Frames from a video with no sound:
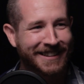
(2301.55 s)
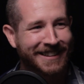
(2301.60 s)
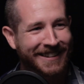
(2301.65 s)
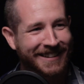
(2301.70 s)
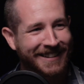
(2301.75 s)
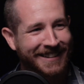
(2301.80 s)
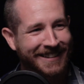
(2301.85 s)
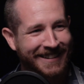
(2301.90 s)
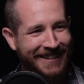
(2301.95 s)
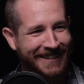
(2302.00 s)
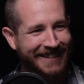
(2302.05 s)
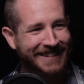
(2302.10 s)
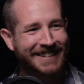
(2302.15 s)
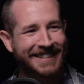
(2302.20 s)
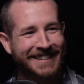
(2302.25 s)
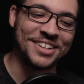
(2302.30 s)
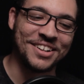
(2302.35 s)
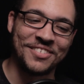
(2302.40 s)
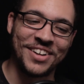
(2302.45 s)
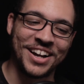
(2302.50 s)
No,
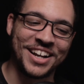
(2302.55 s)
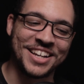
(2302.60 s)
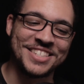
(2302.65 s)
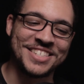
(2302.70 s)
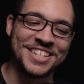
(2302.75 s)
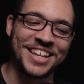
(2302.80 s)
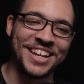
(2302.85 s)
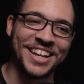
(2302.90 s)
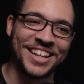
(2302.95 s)
I'm not gonna say